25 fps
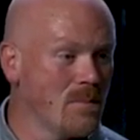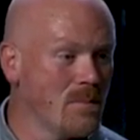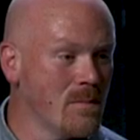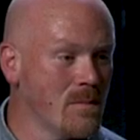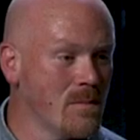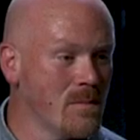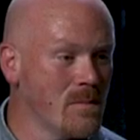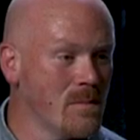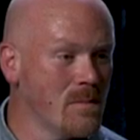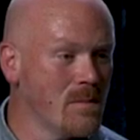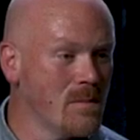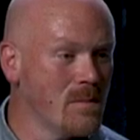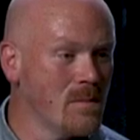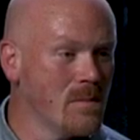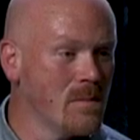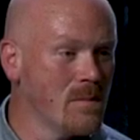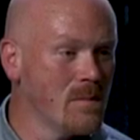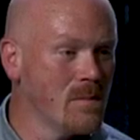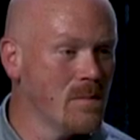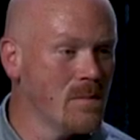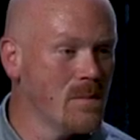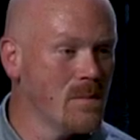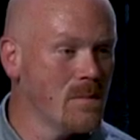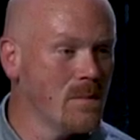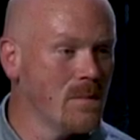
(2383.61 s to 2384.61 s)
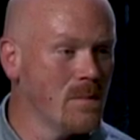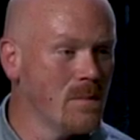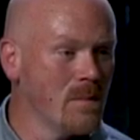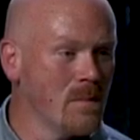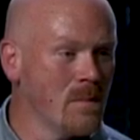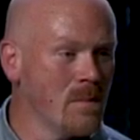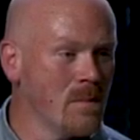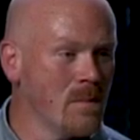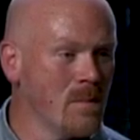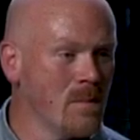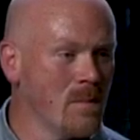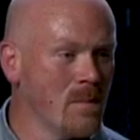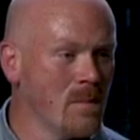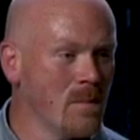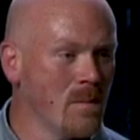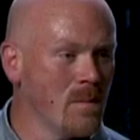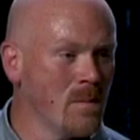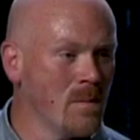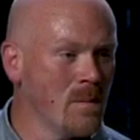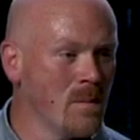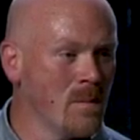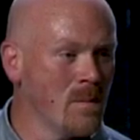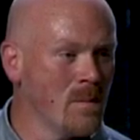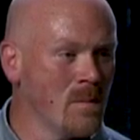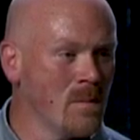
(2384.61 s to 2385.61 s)

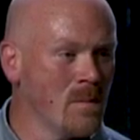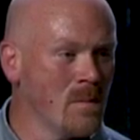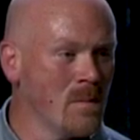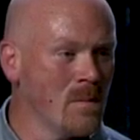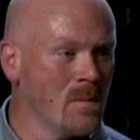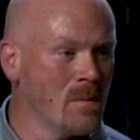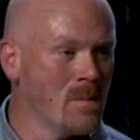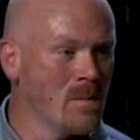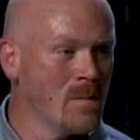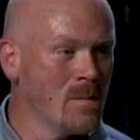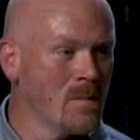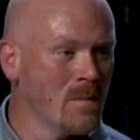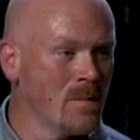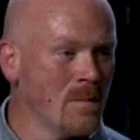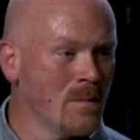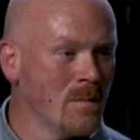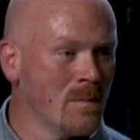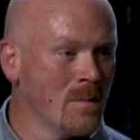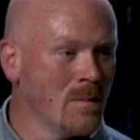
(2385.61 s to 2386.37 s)
(silence)